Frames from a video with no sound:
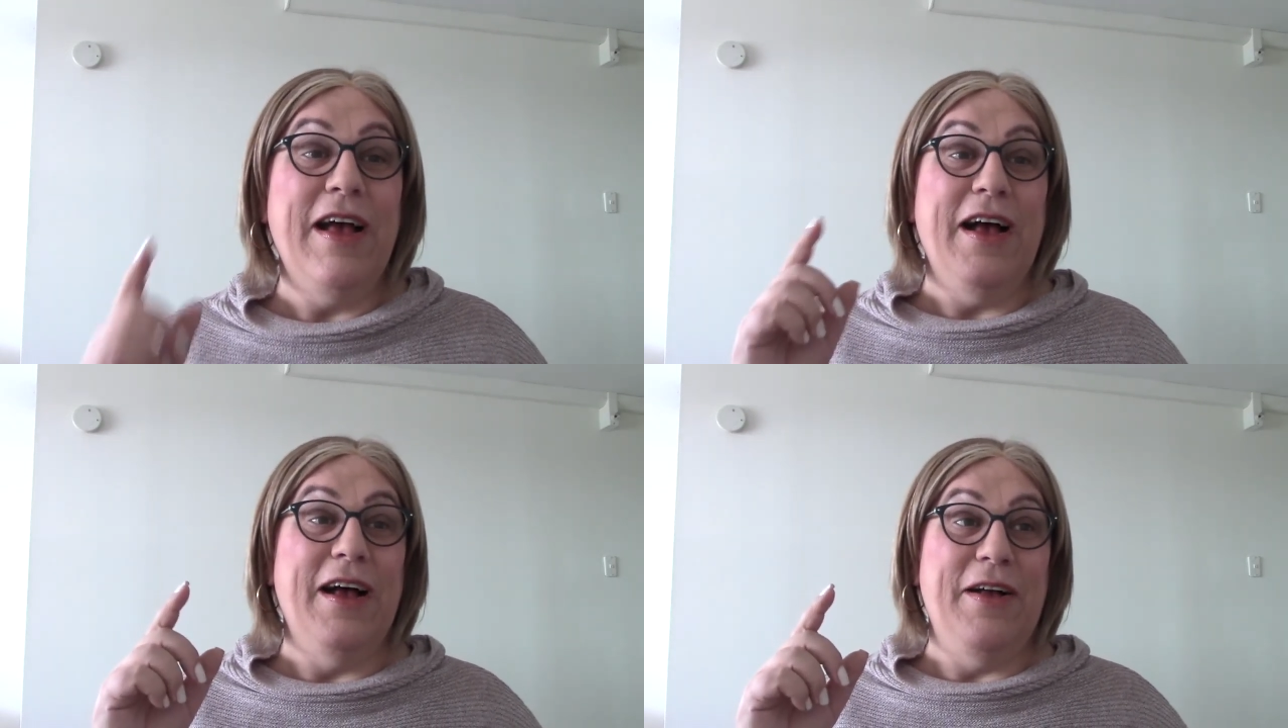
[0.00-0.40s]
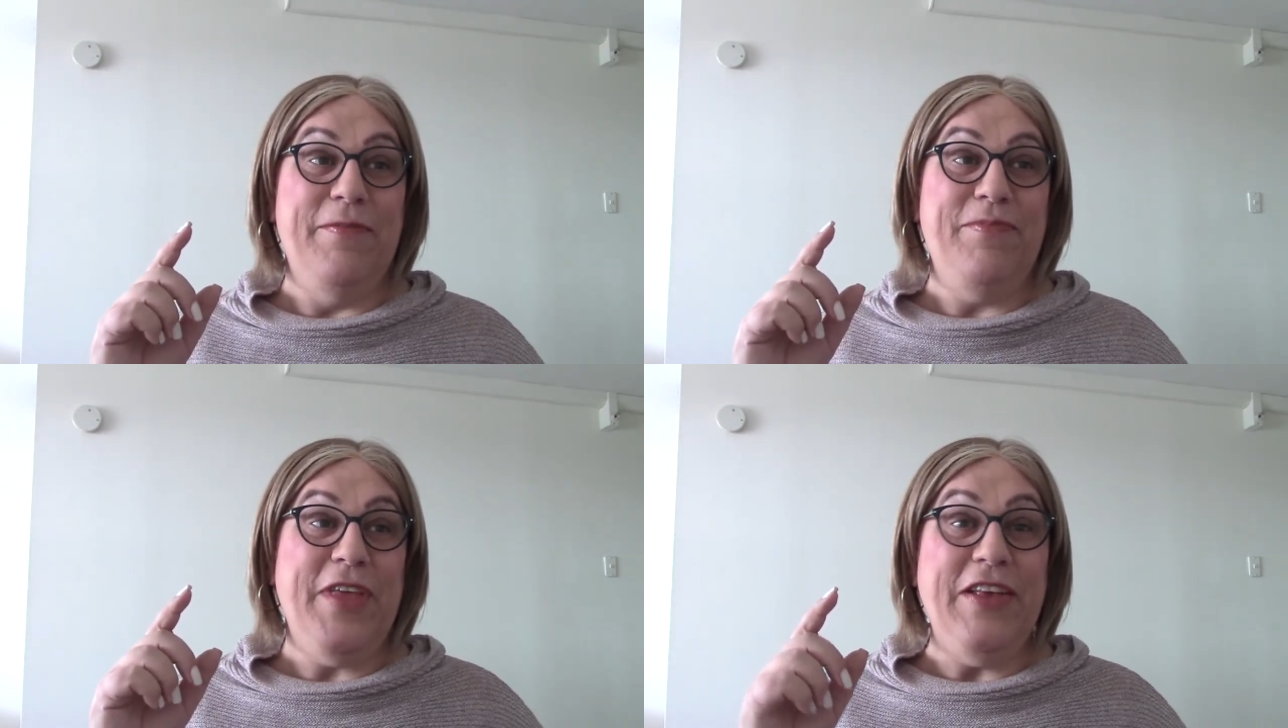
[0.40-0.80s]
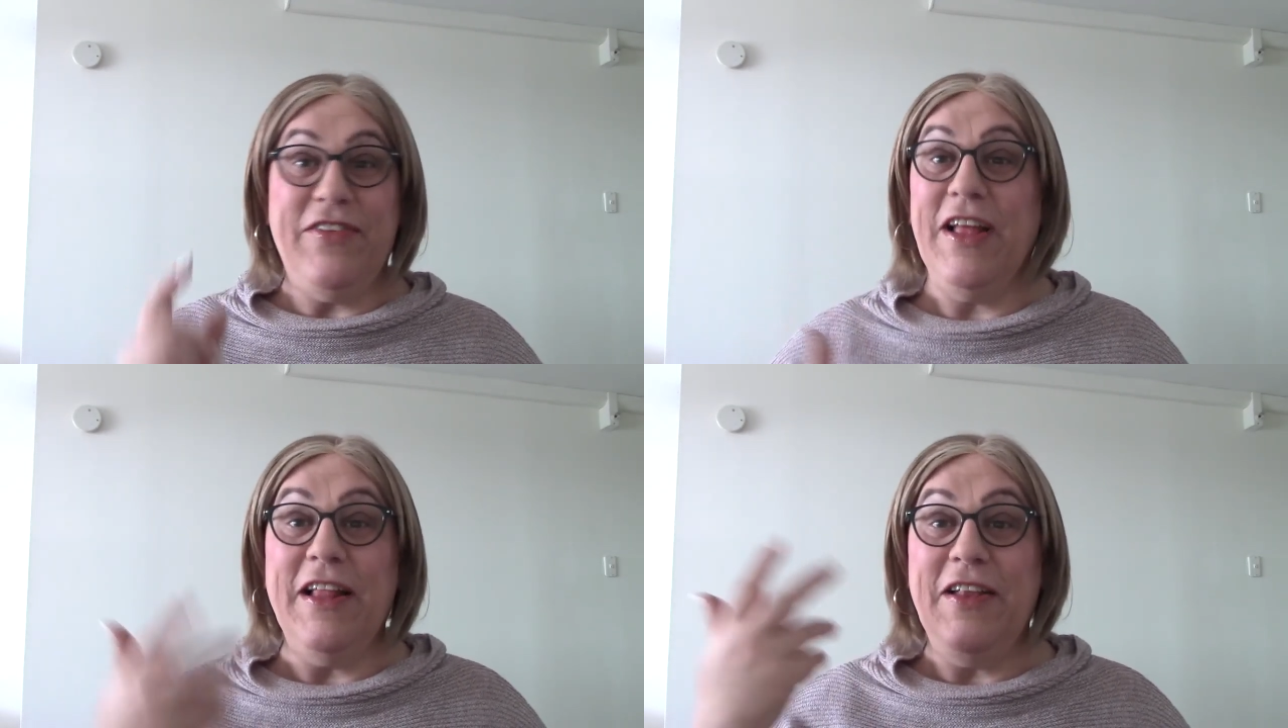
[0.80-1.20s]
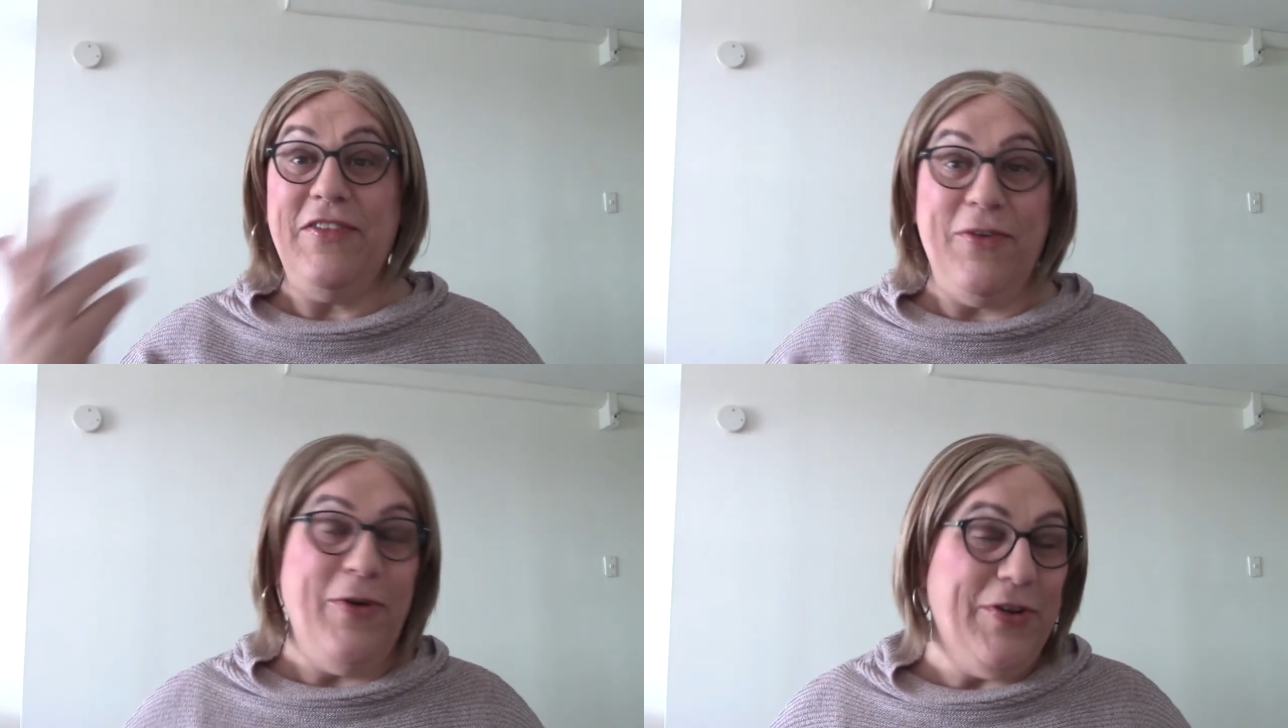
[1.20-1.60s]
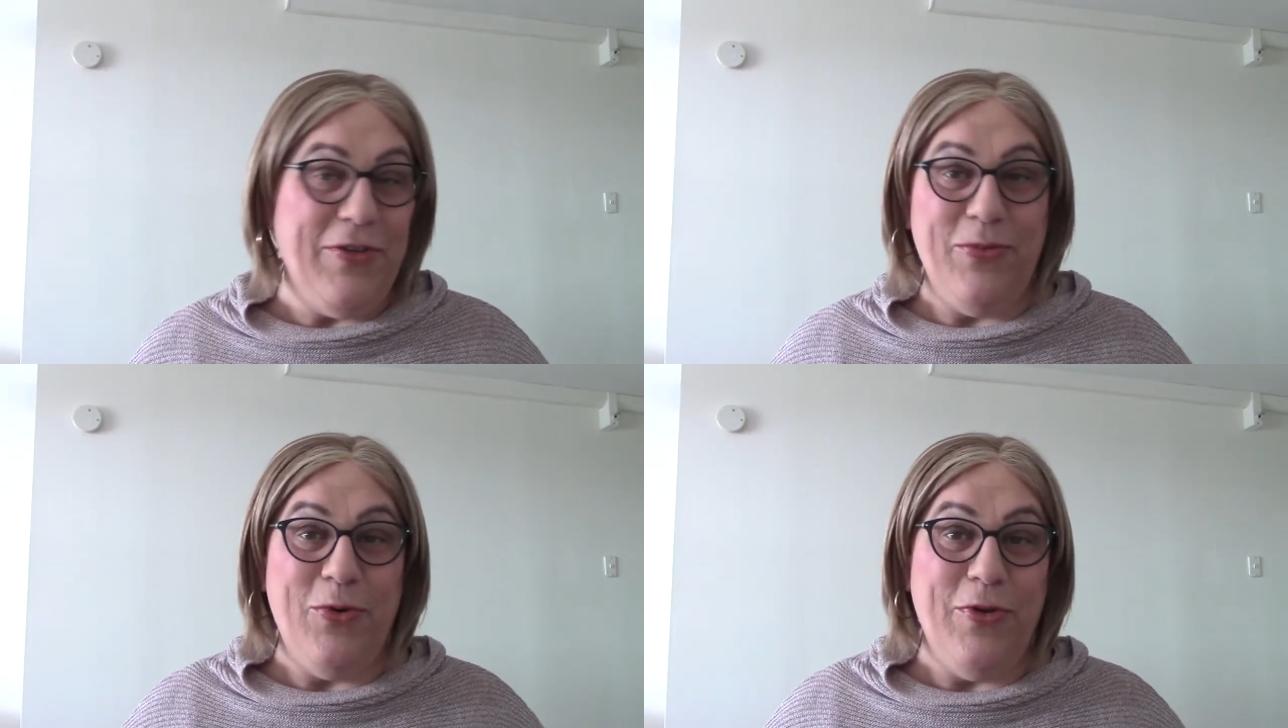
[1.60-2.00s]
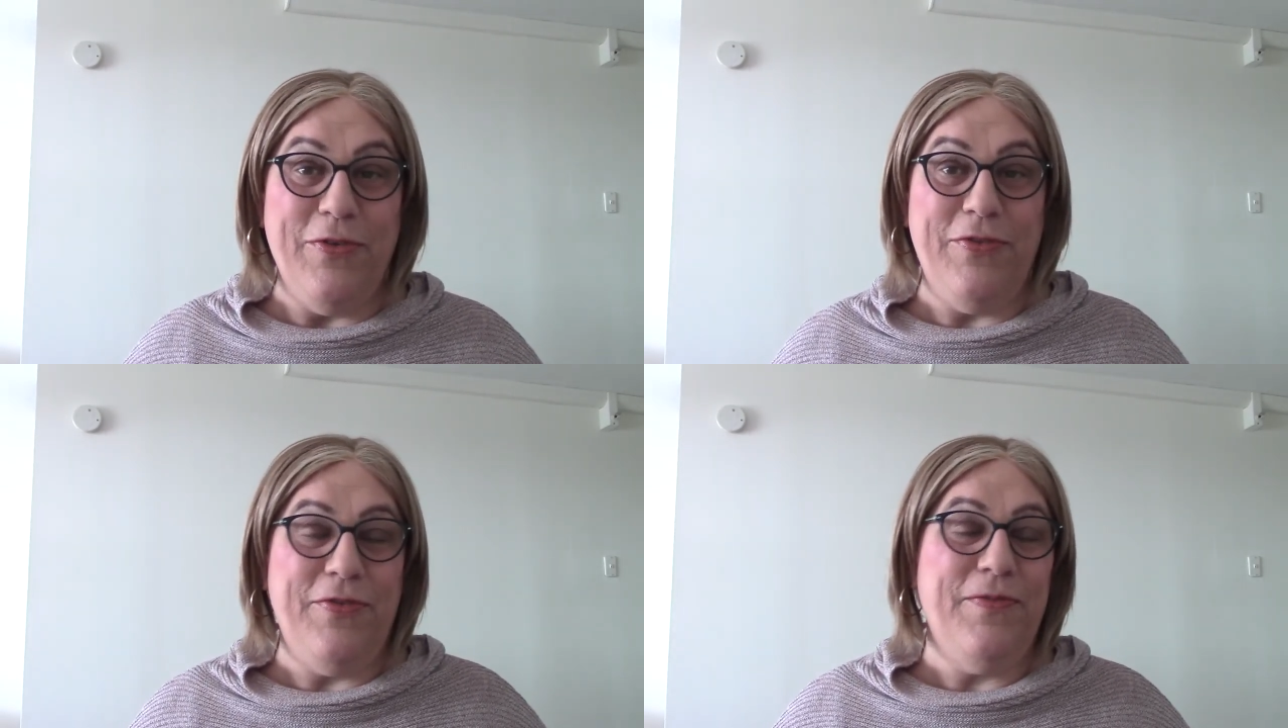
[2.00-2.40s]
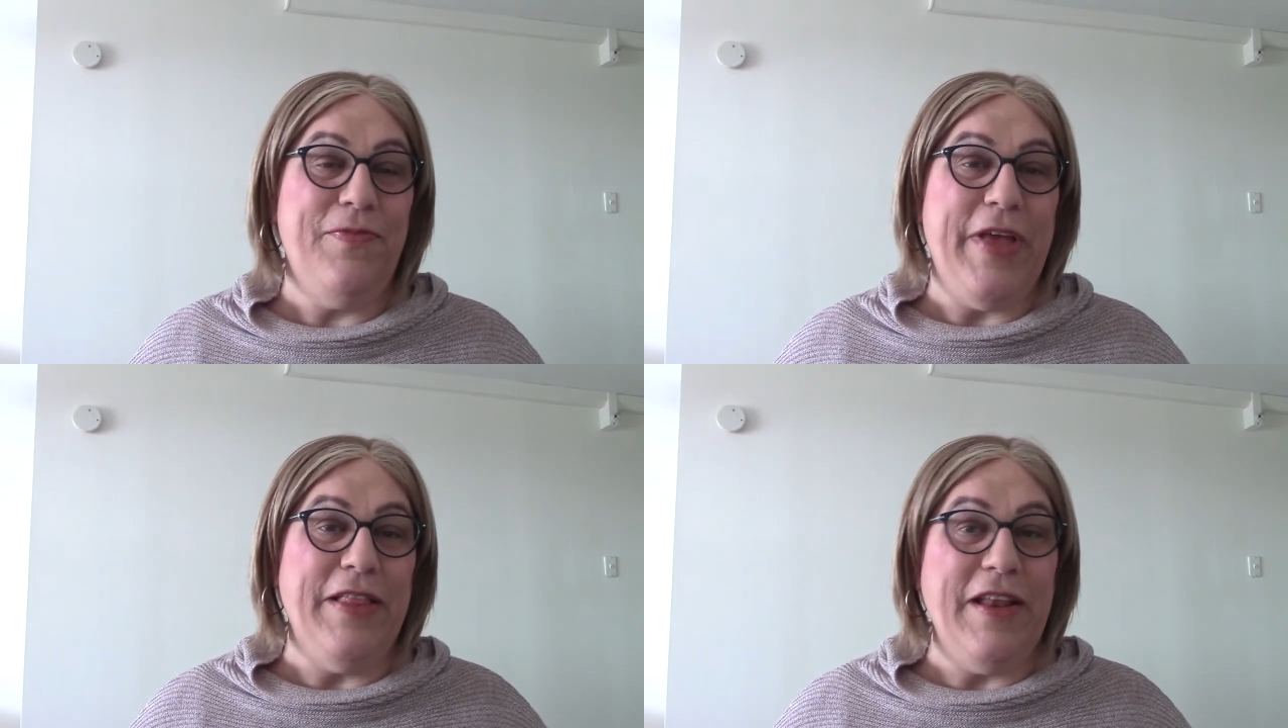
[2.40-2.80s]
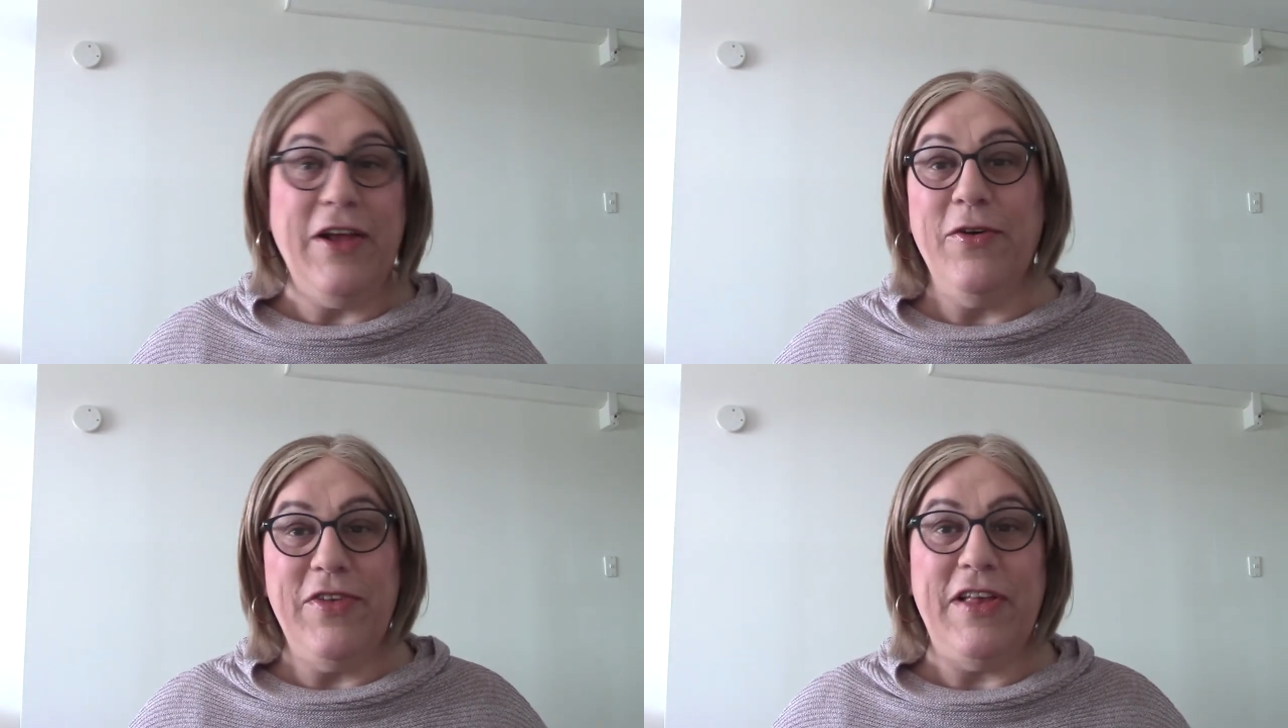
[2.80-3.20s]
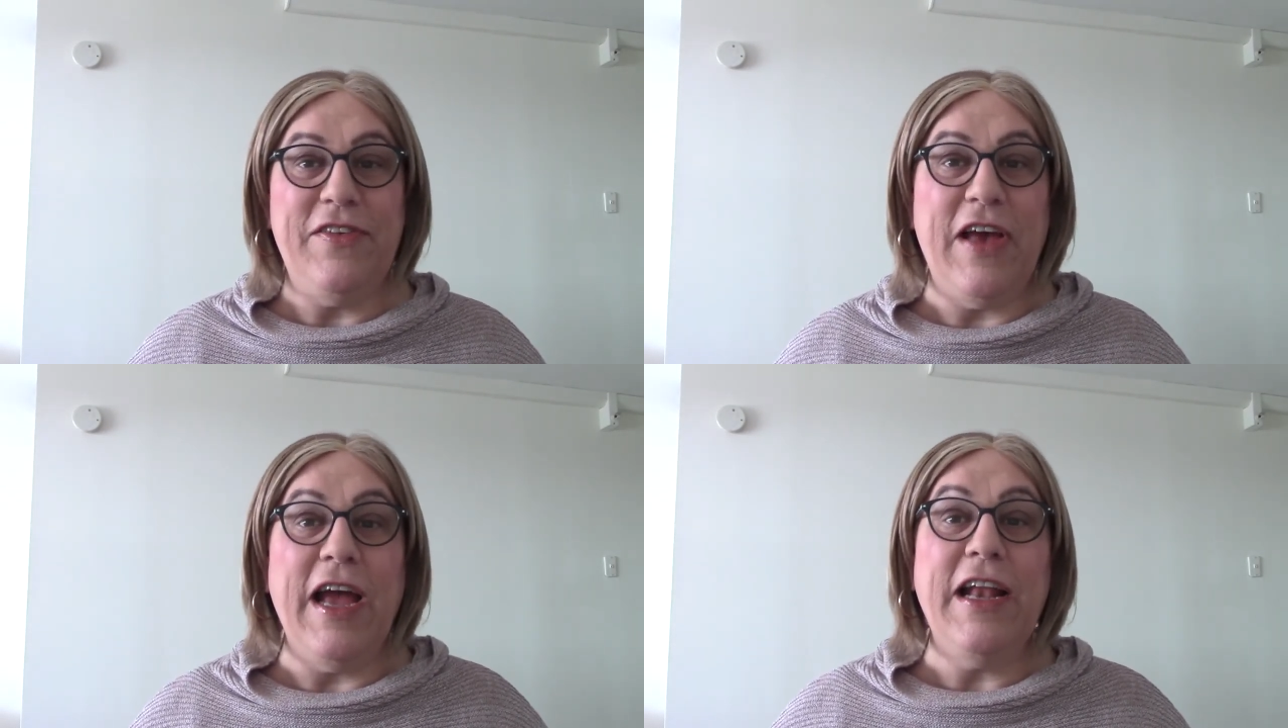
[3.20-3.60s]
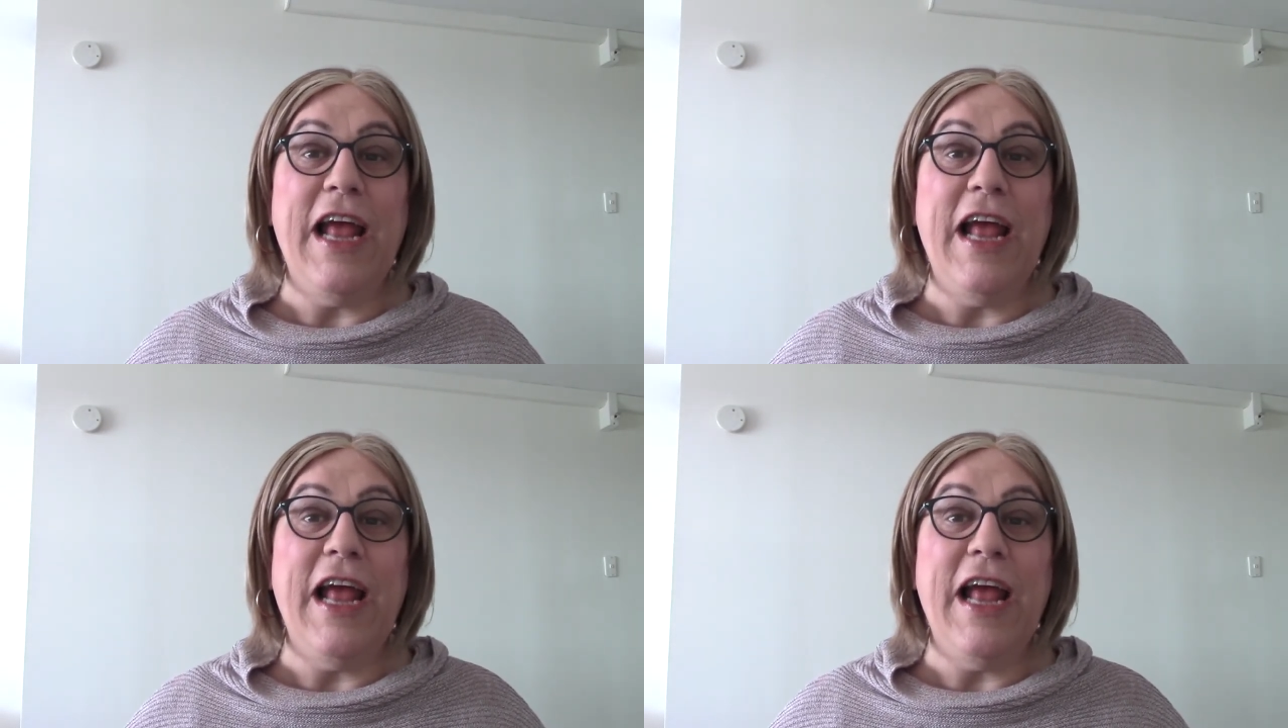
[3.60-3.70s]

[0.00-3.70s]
Um, he's telling the story to the wolf, and then he goes outside